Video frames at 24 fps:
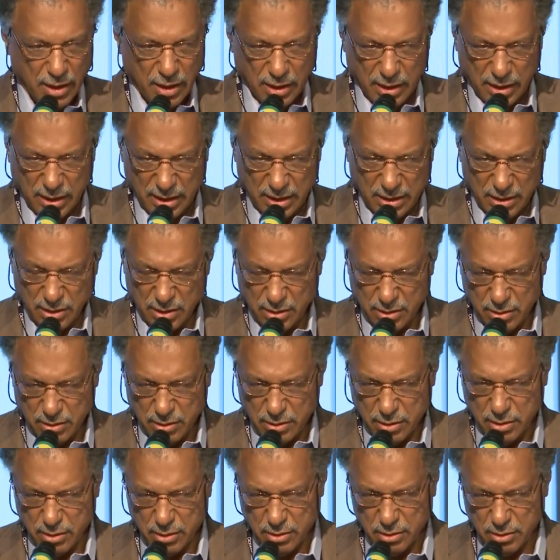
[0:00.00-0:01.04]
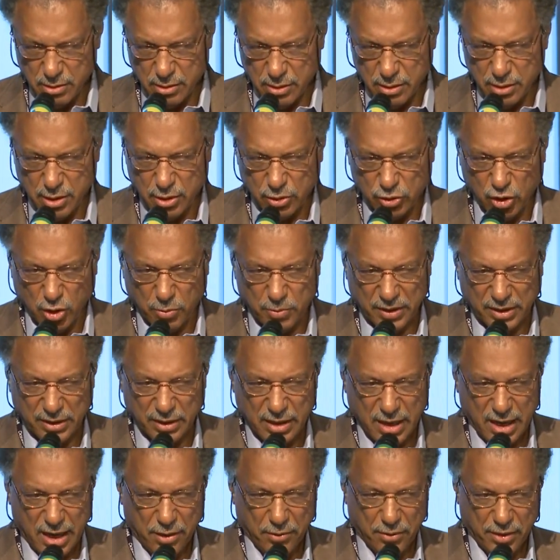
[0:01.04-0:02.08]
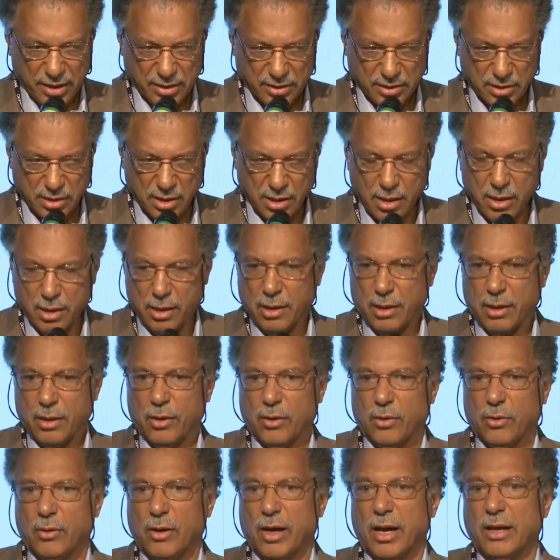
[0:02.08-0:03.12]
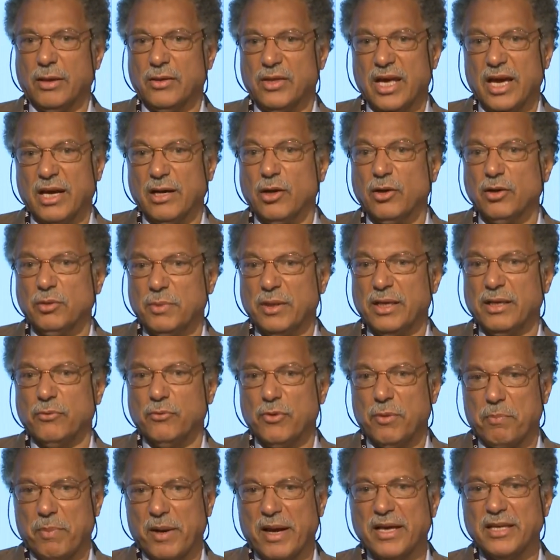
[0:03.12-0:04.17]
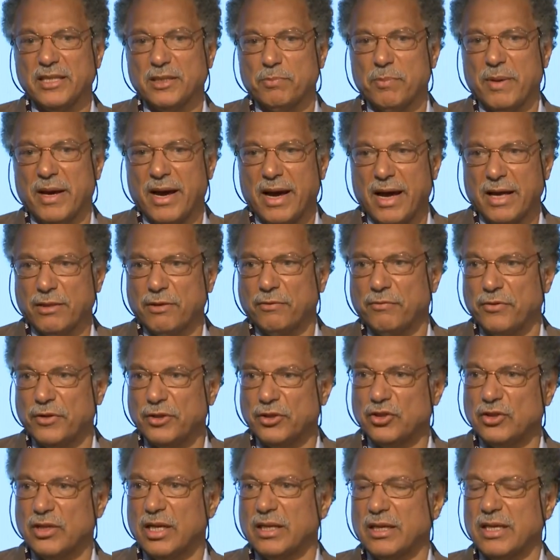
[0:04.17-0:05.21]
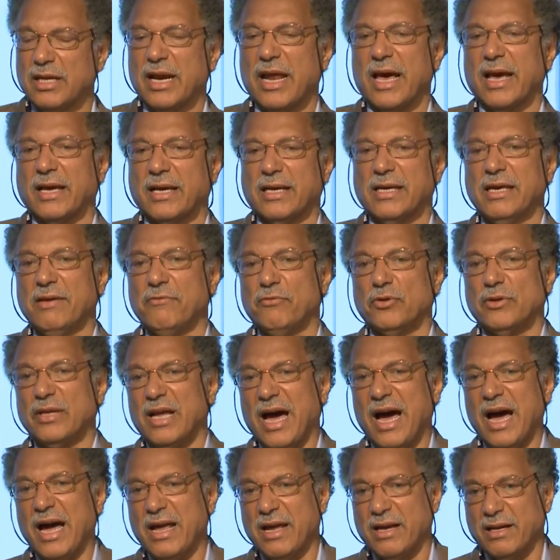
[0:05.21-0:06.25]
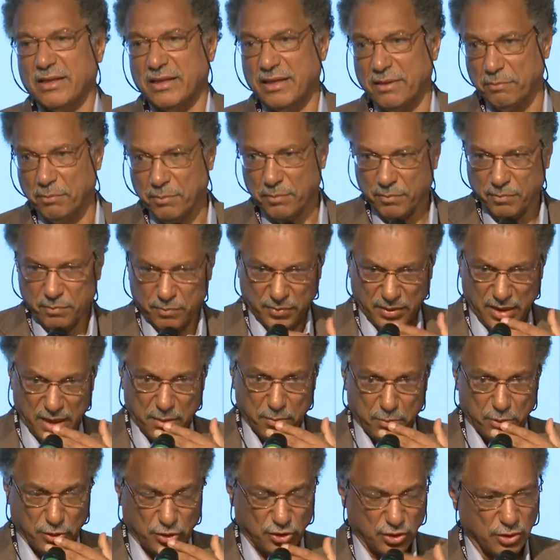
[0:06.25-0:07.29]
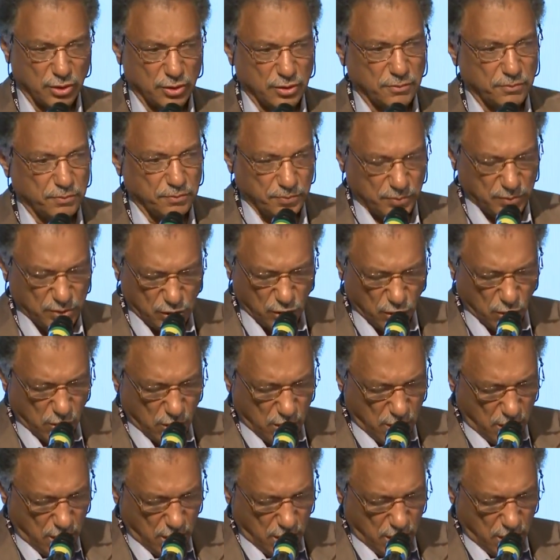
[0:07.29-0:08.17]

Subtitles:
in the tropical areas, they are not being replaced by other fish that are like even higher temperatures. So